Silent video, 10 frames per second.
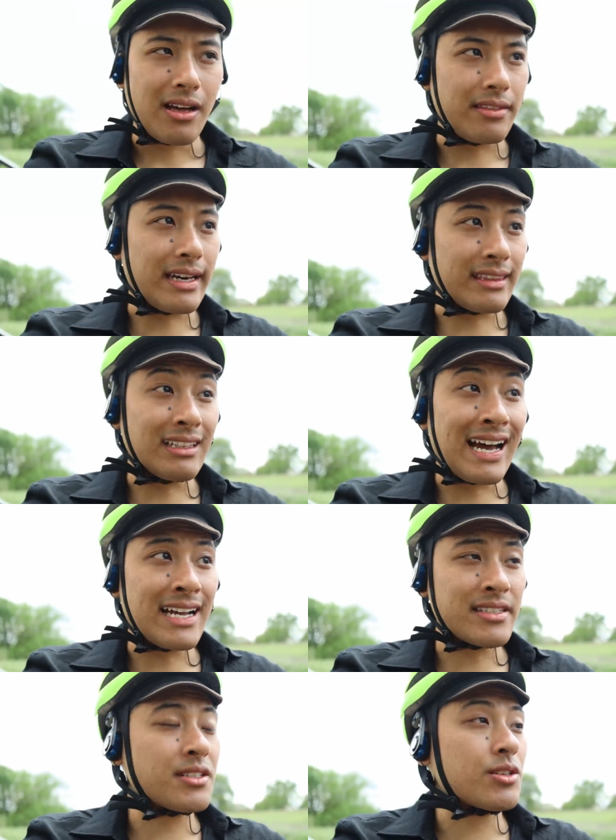that the
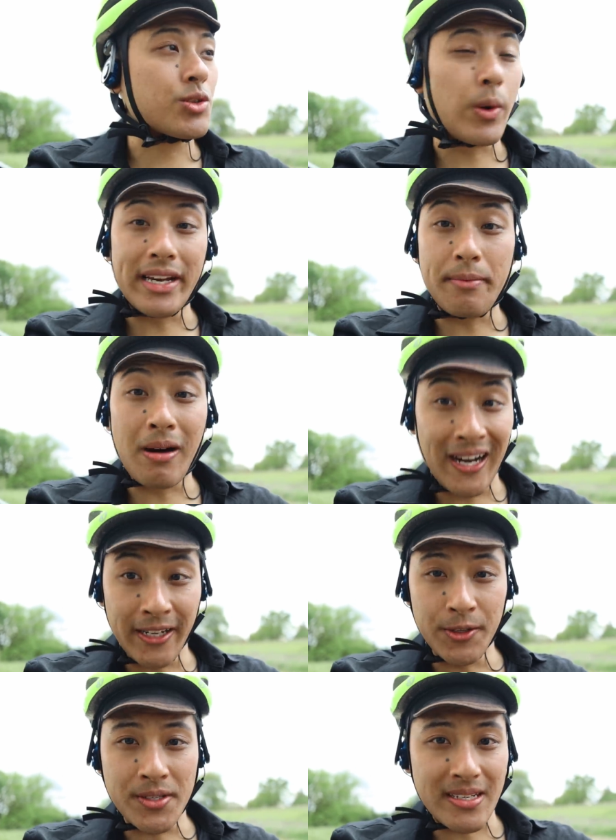last 20
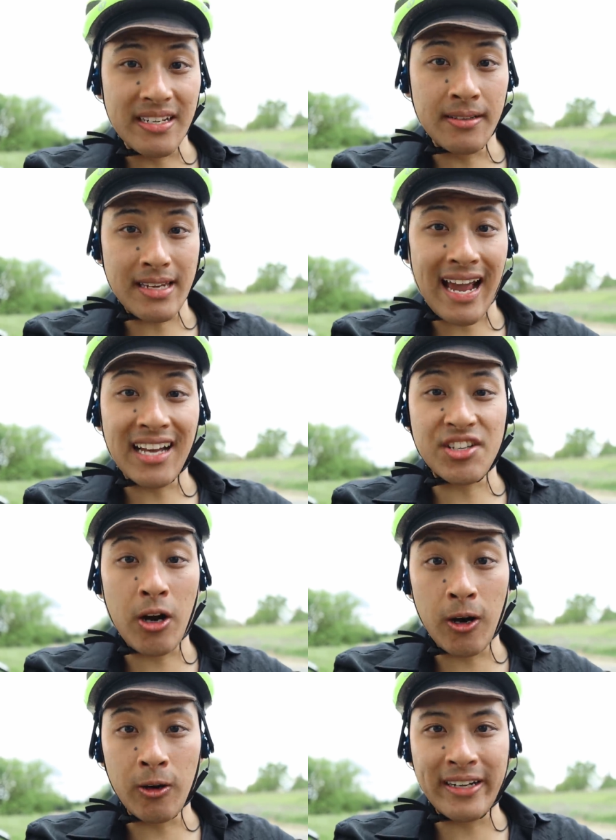miles is as
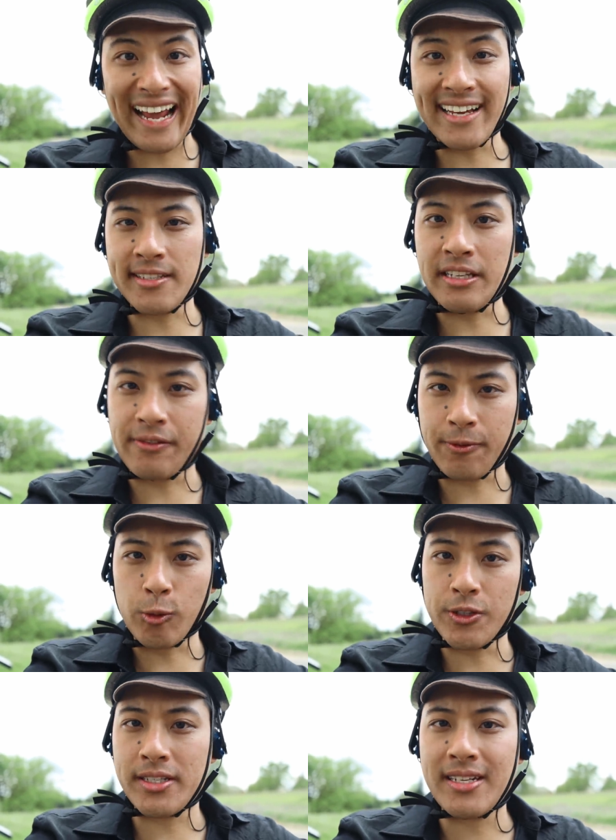hard as the
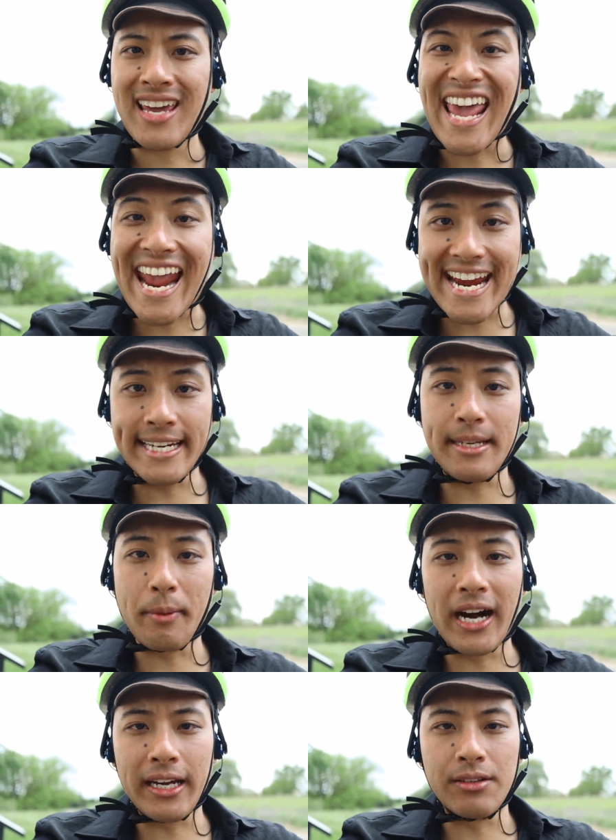first 80
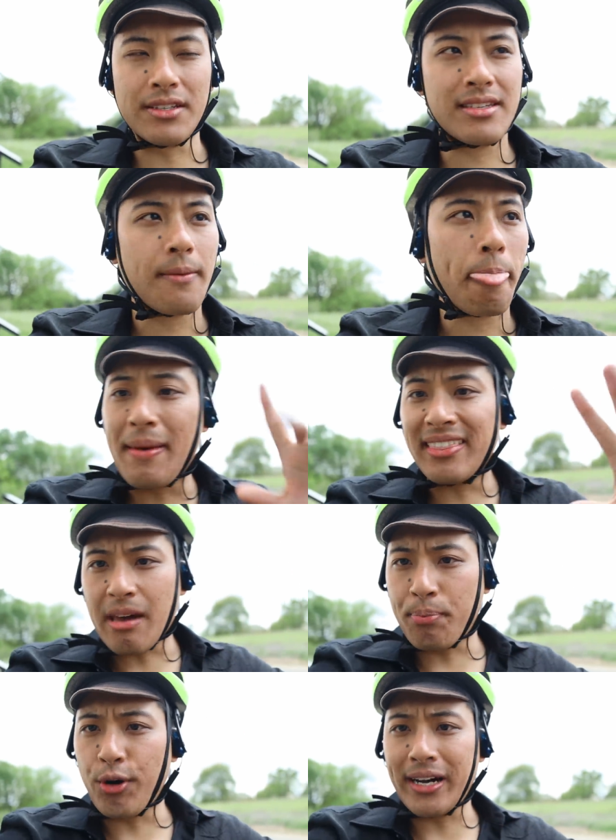miles. I'm at
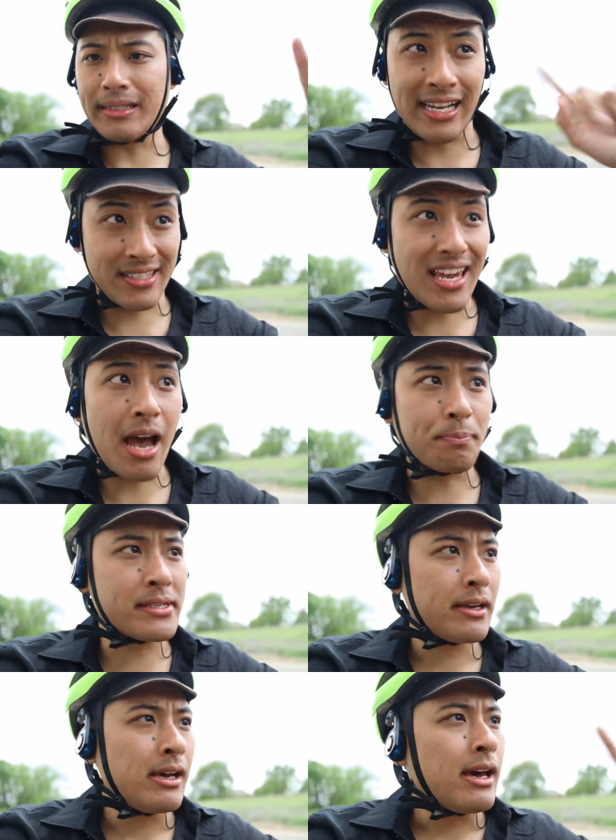that point,
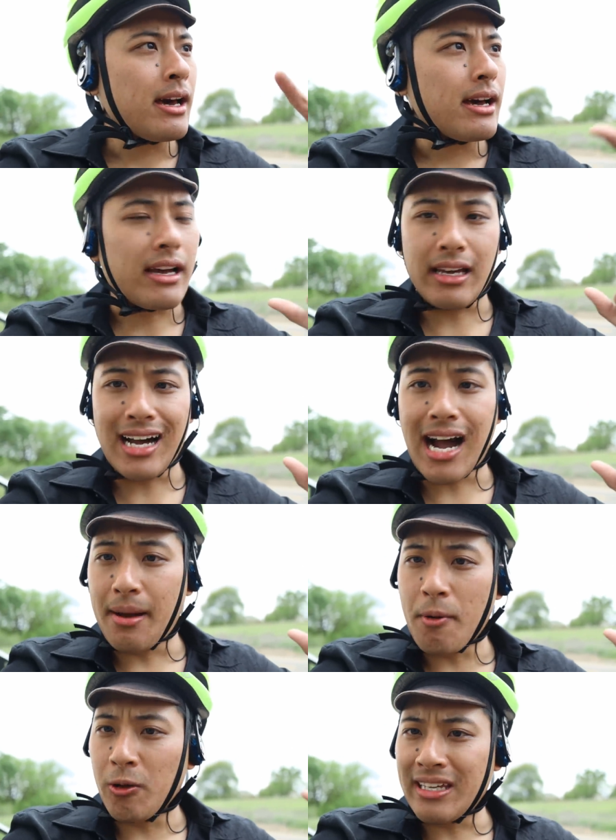except
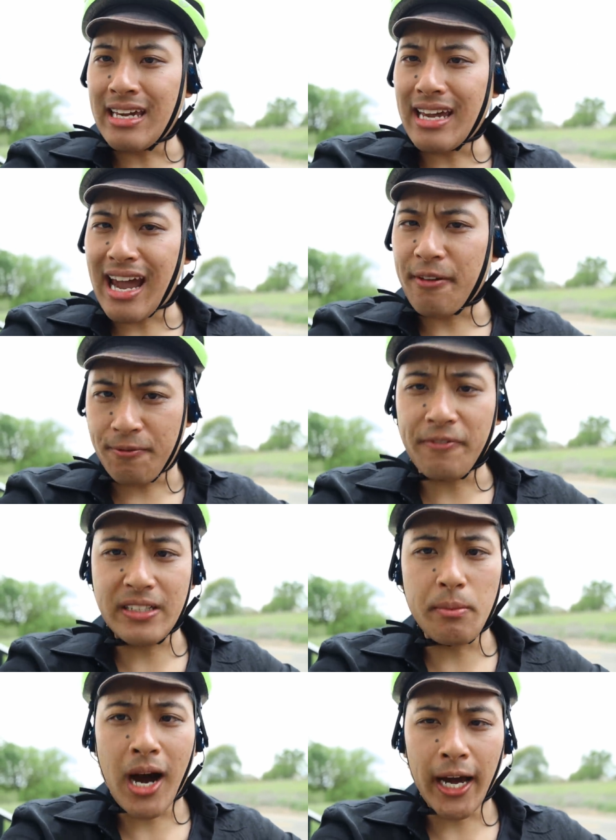I'm only at
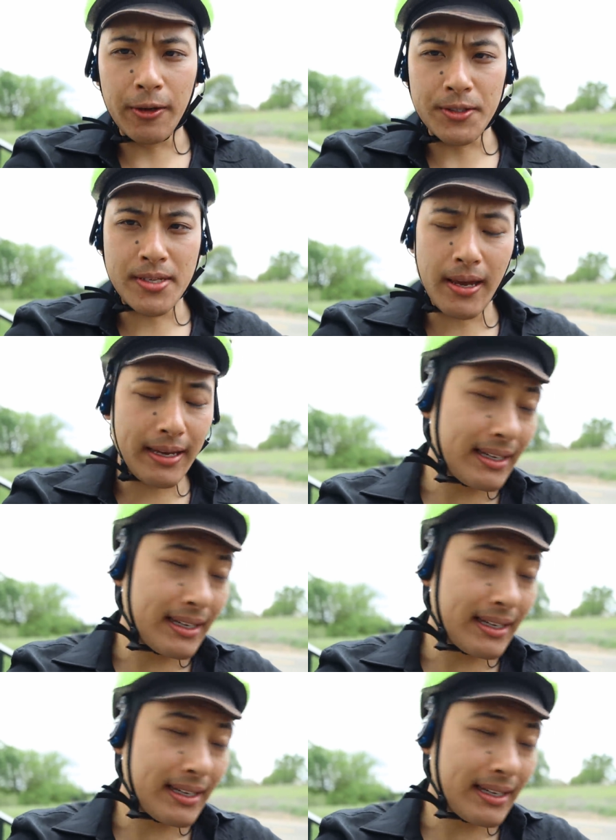50 miles.